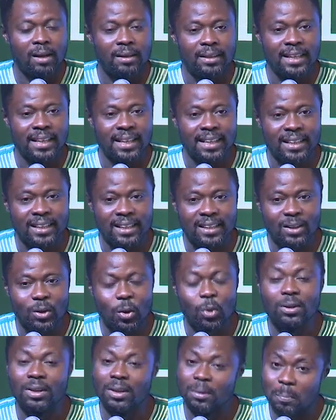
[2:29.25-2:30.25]
The
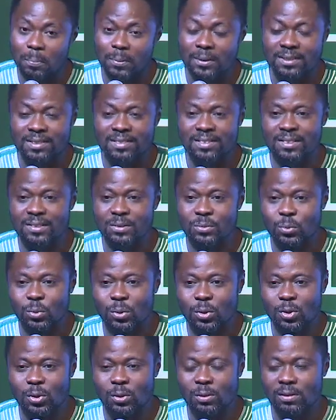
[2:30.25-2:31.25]
only person
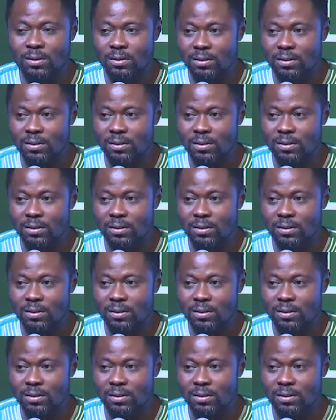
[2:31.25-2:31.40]
who